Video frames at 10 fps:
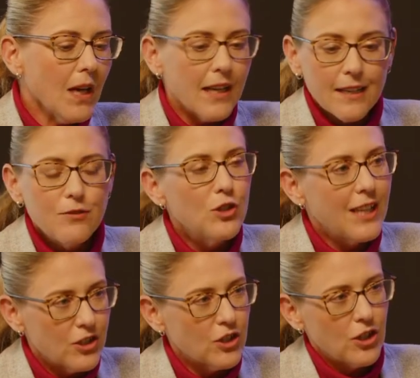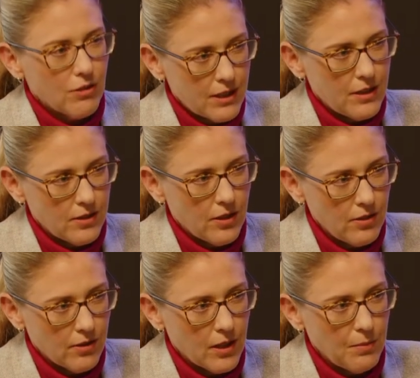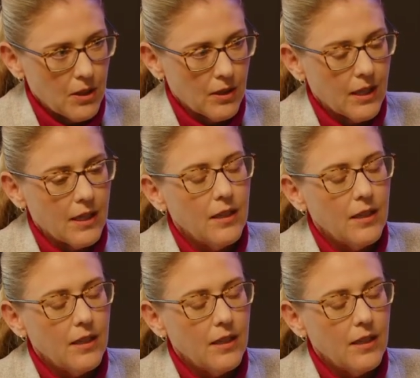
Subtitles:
gives you that security to know you're going to be okay.